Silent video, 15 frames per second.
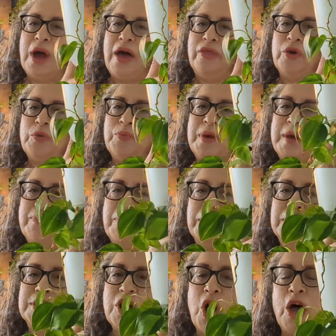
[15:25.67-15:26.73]
other
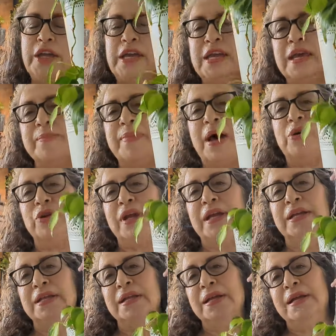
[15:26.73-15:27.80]
people talking about
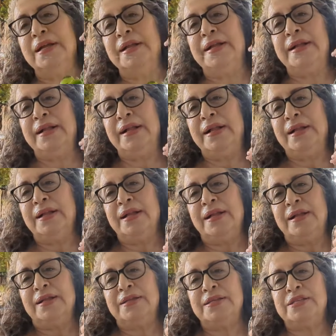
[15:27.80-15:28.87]
it.
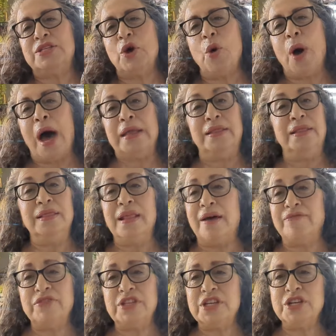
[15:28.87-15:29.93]
So I'd
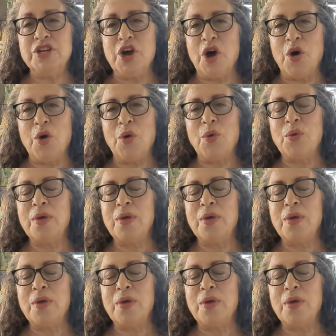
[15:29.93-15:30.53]
love to know